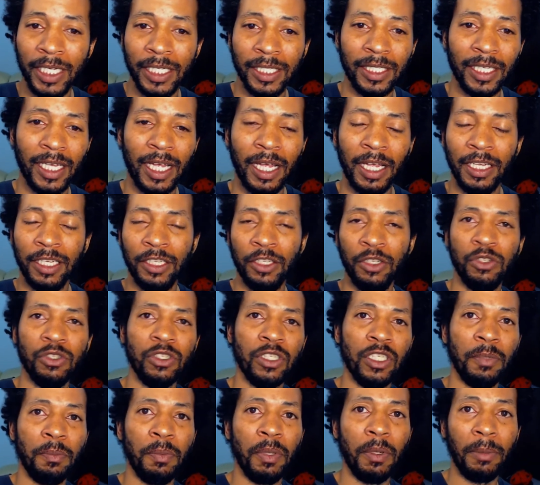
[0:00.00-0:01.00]
I usually
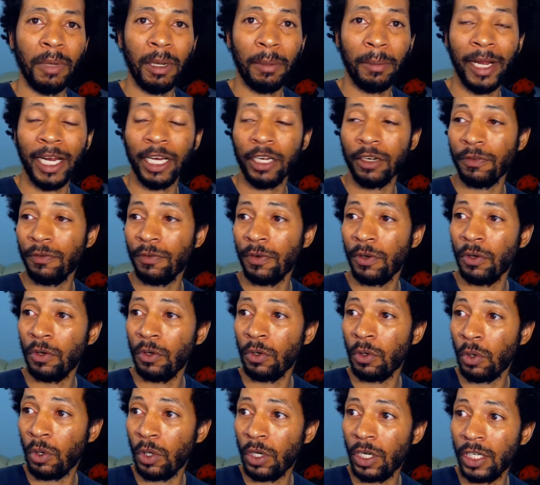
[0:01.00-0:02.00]
put my microphone
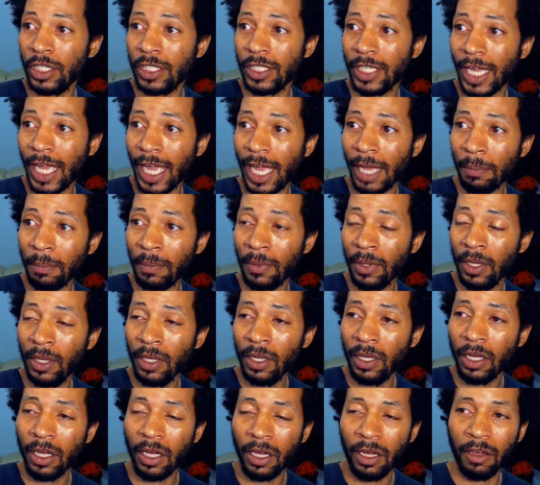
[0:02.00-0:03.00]
on the top
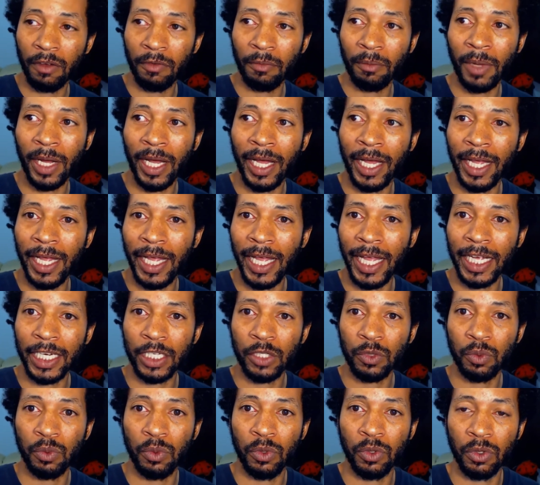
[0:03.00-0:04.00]
of my
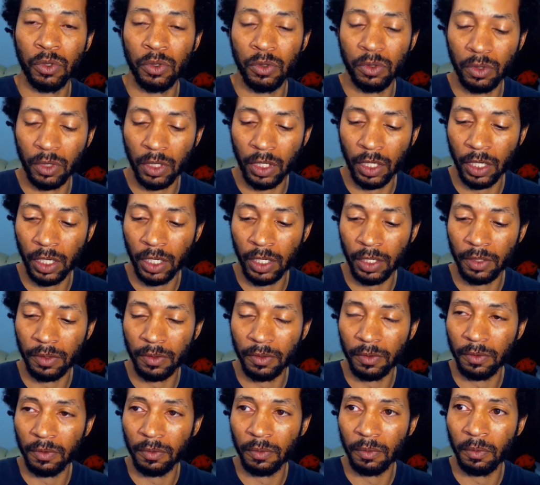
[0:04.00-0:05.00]
actual
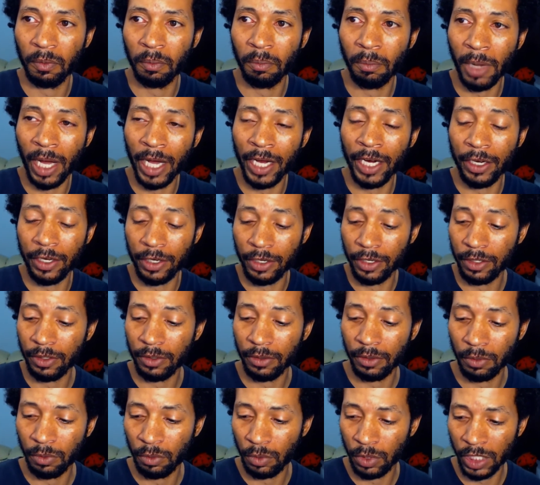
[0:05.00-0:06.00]
monitor,
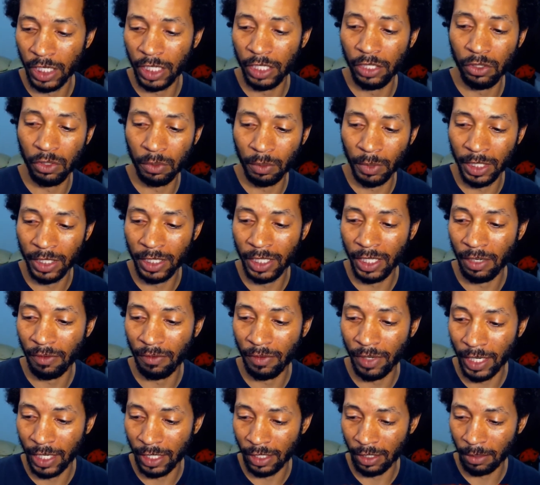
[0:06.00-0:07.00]
which I use my TV
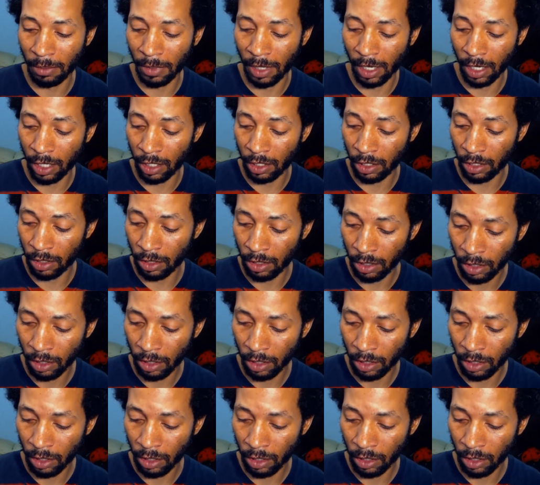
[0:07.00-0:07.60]
as a monitor.